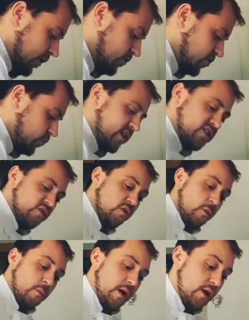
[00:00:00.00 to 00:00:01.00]
Just wait till
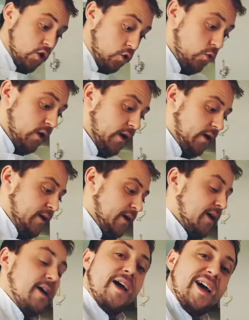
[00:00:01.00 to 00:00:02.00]
they're a bit cooler,
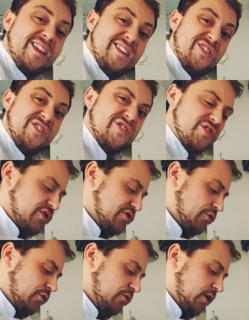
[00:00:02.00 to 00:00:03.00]
and then you can just
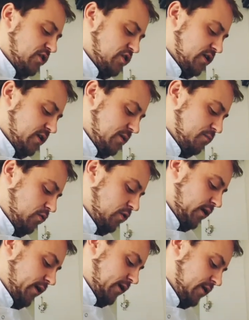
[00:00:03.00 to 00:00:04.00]
sort of like gently
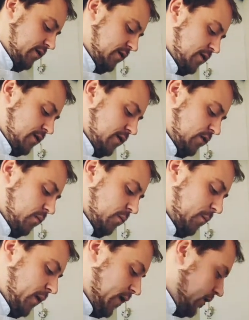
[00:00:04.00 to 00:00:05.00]
pry them
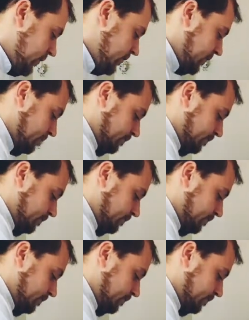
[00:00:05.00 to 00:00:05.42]
apart.